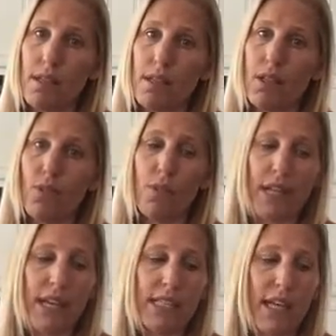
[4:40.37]
you know,
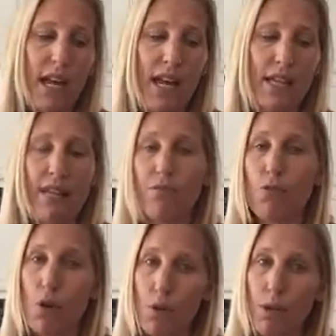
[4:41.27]
like I said, I get
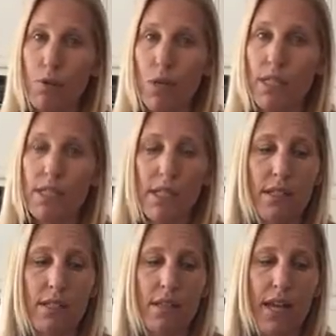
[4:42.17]
4 green ones
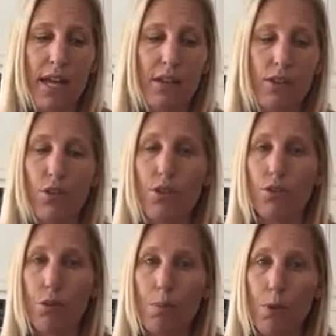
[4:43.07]
and
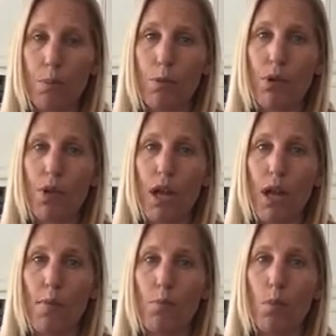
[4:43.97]
3 purple.
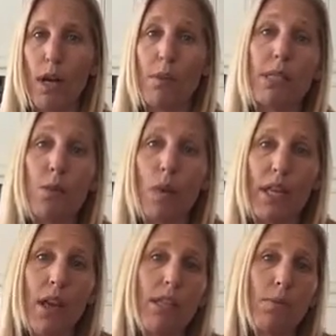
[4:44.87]
When I was in
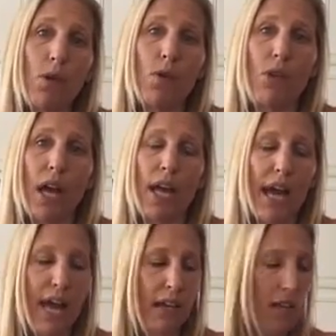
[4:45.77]
weight loss mode, I
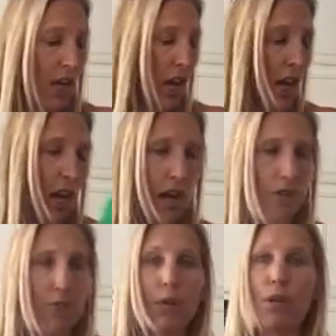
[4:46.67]
had
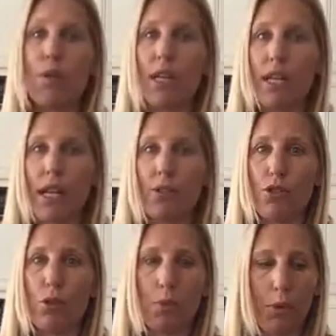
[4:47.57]
3 green and
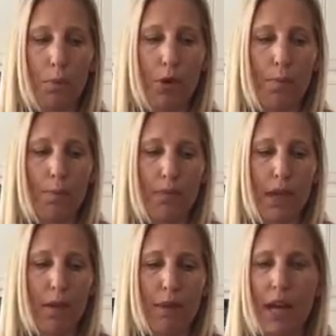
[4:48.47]
2 purple.
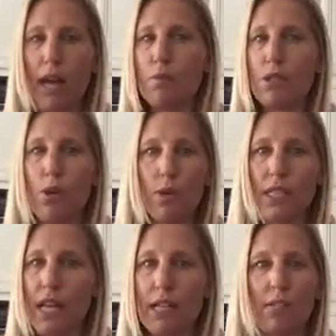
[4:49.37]
And I was
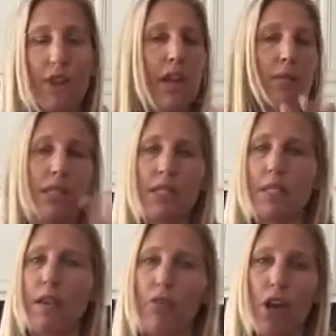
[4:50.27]
always satisfied. I was
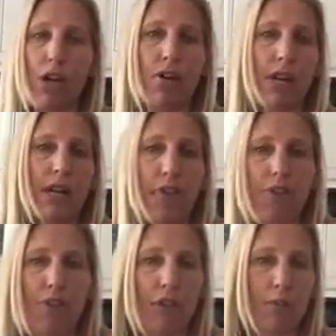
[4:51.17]
never hungry. I never
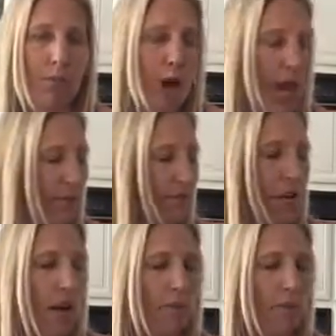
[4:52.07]
felt deprived.